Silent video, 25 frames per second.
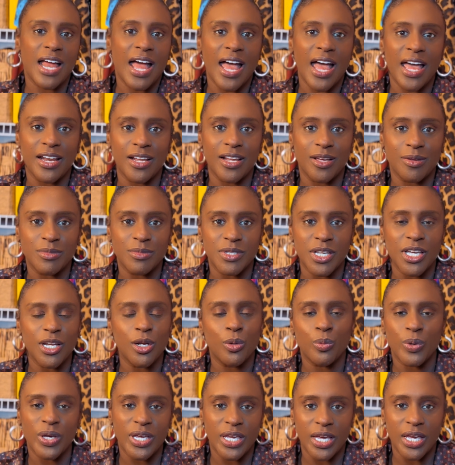items in
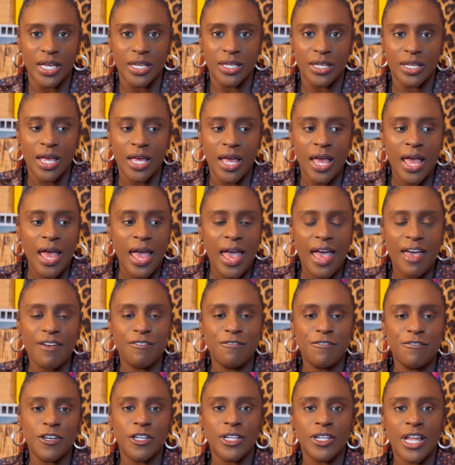a weekend and
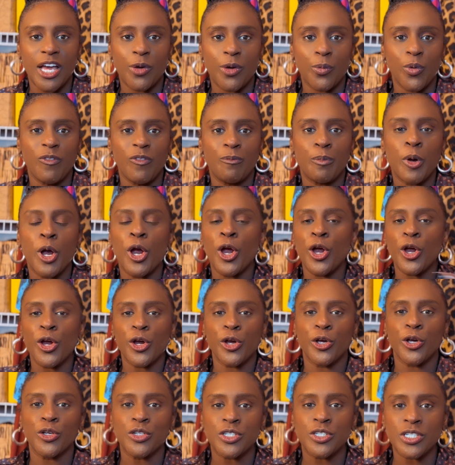feel like we
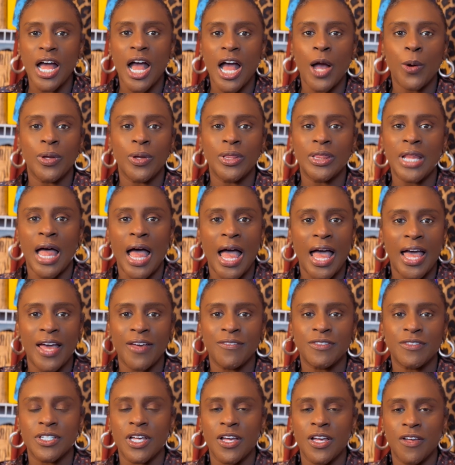purged our
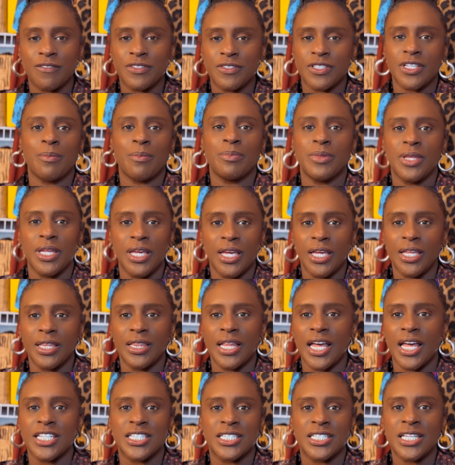lives of something
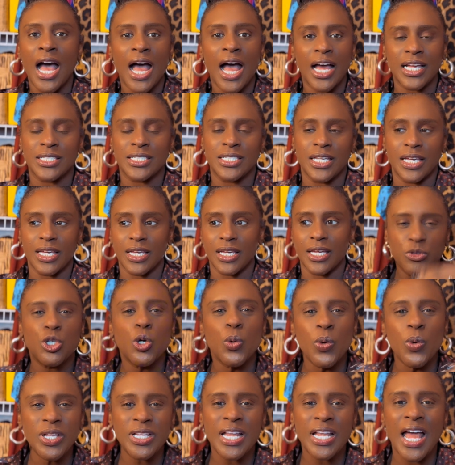that's toxic.
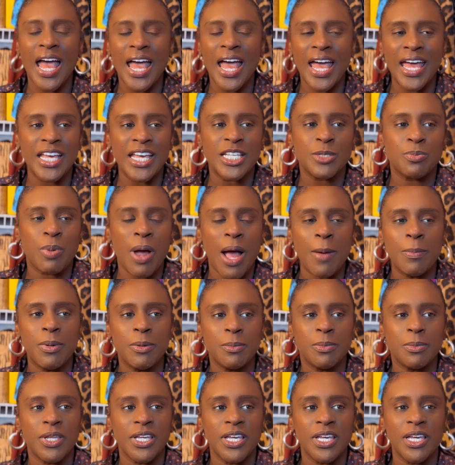Doing that is
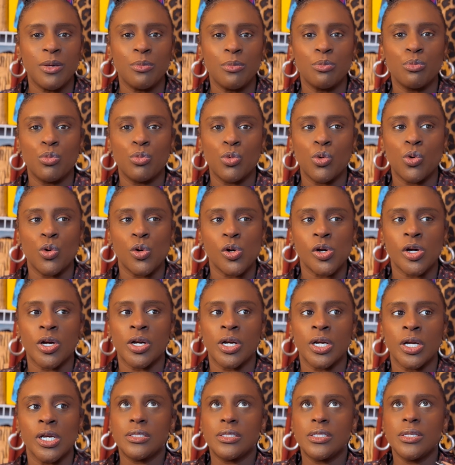probably
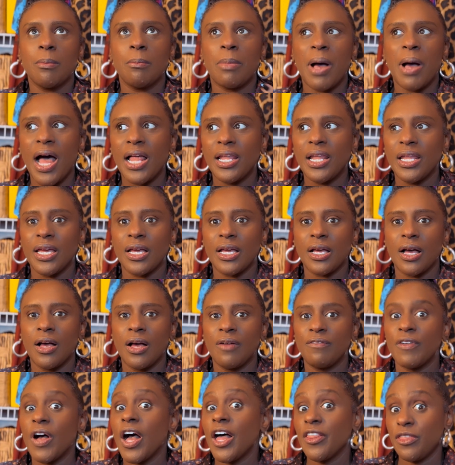more symbolic
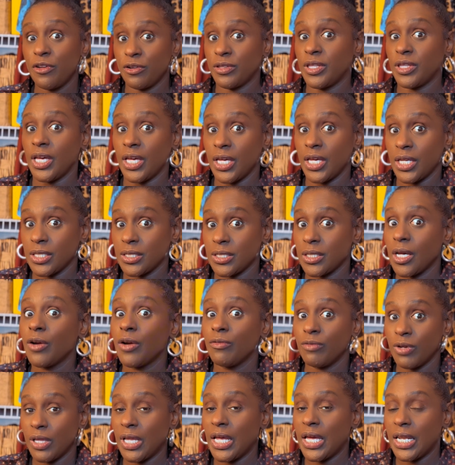of other things
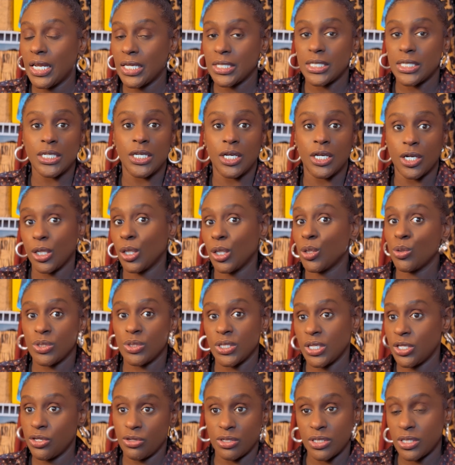unrelated to your clothes
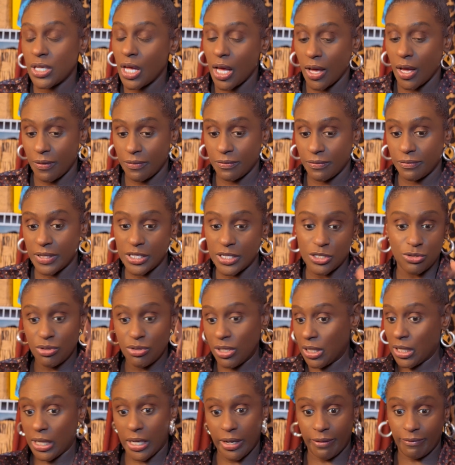and your stuff that you
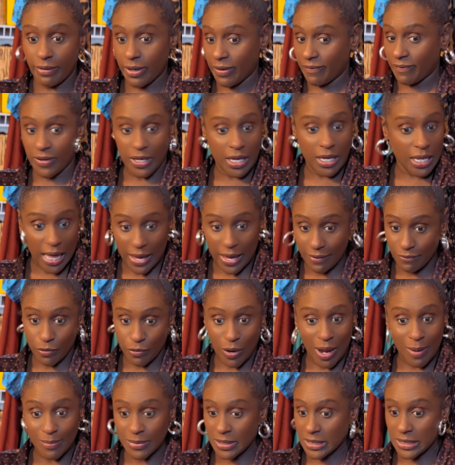need to get rid of in your life,
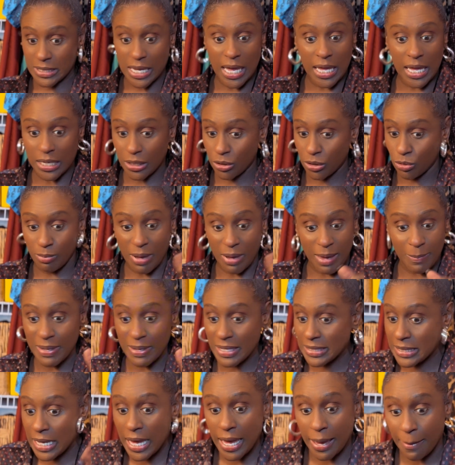girl. I'm just telling you, maybe
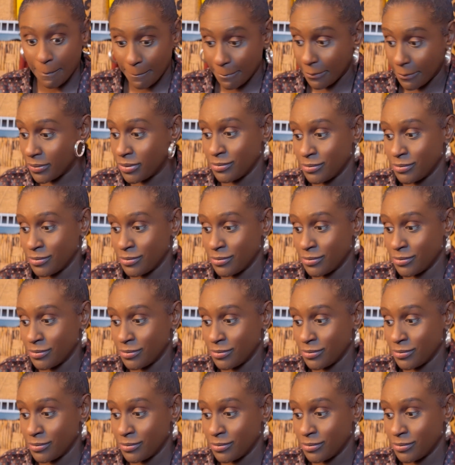it's him.